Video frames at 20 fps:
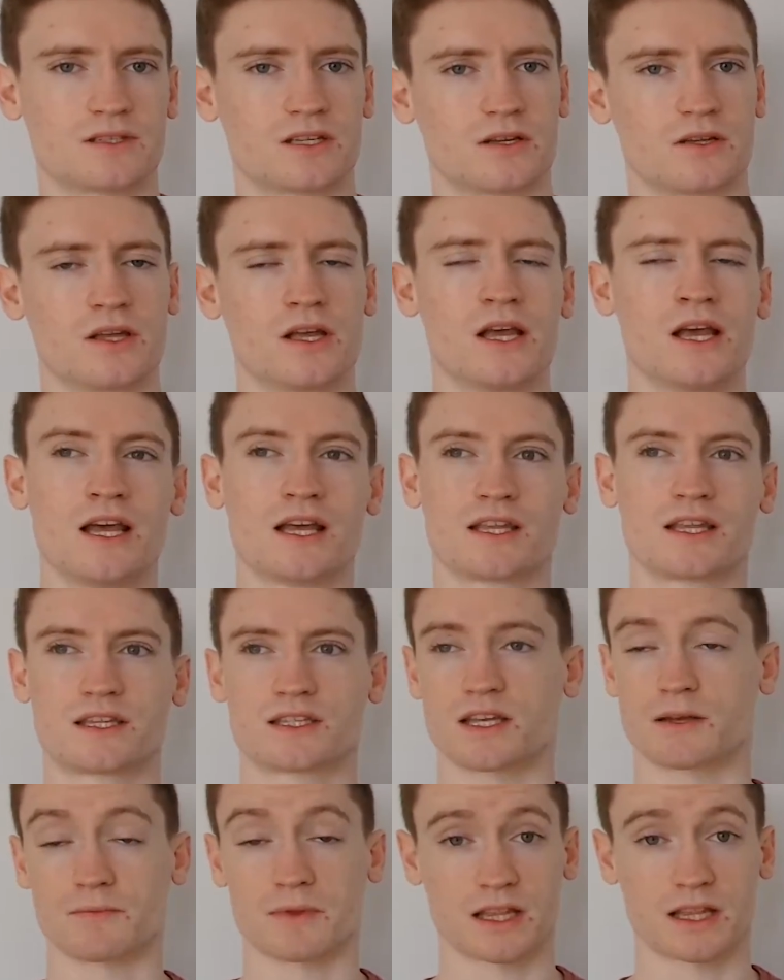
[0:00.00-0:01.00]
So
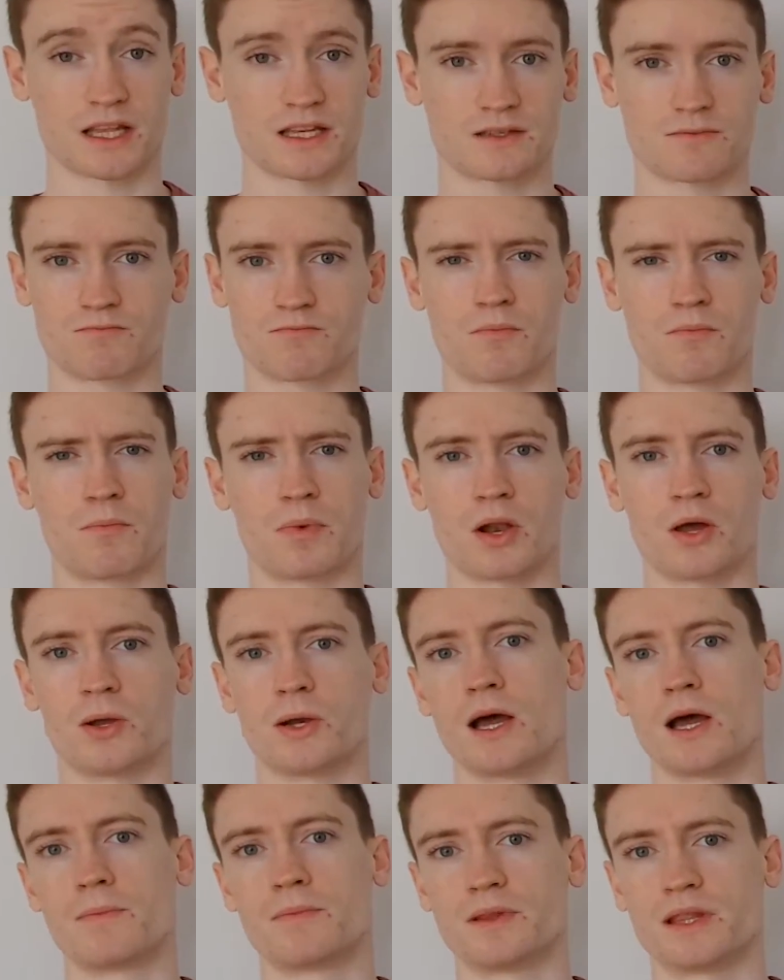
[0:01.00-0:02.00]
something that's blown
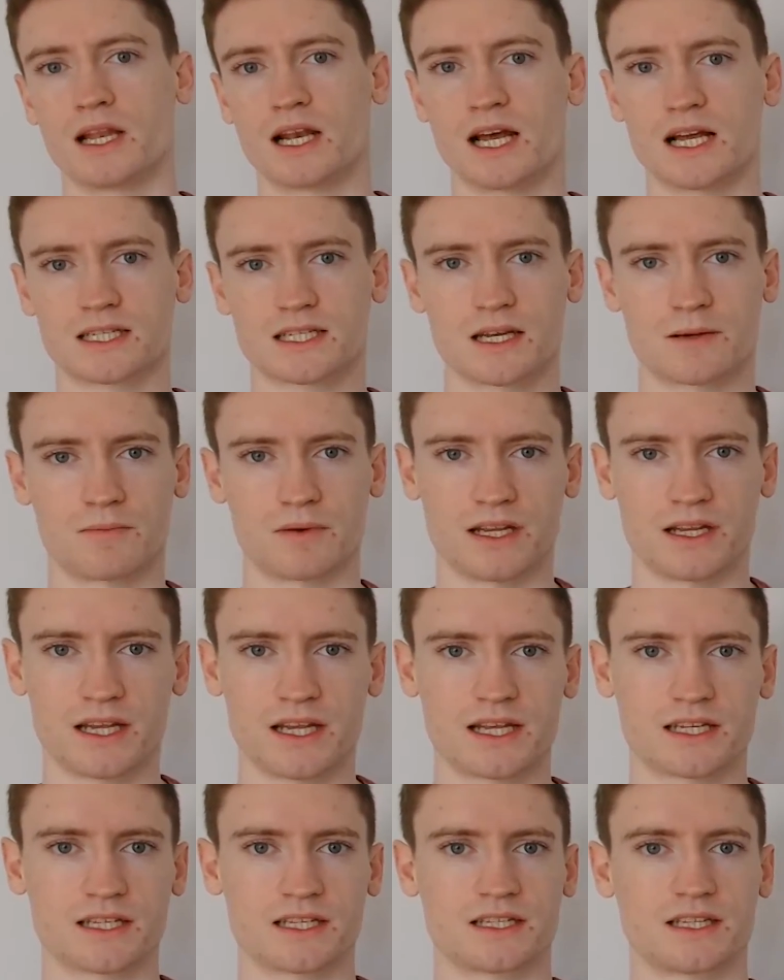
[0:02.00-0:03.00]
up in the last couple of
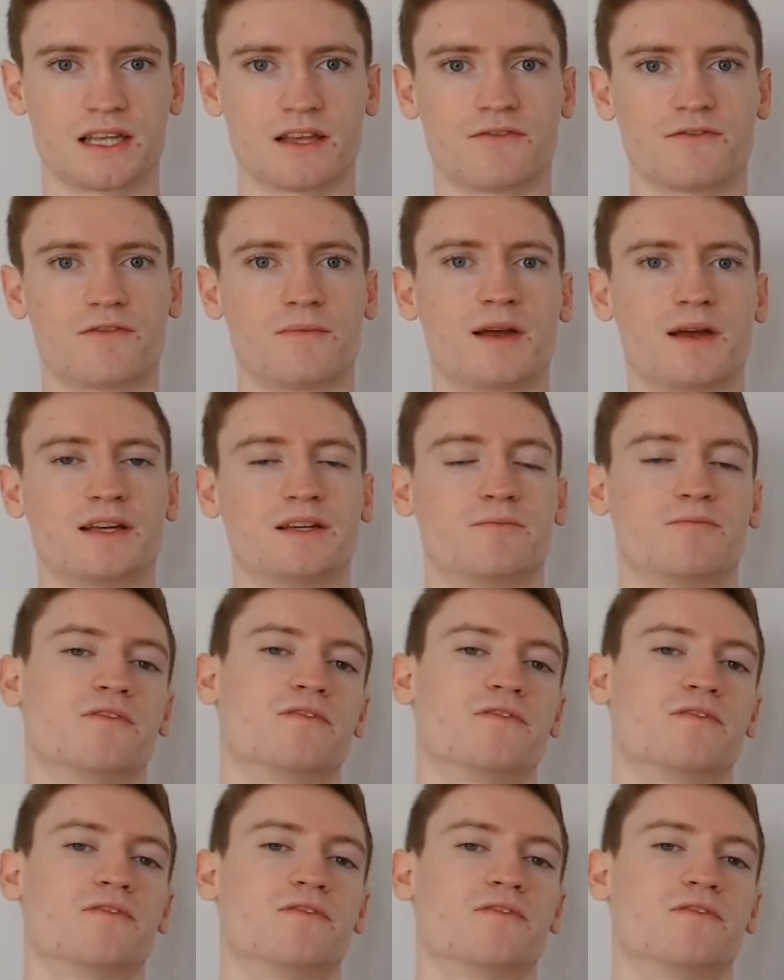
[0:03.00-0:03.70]
years is the information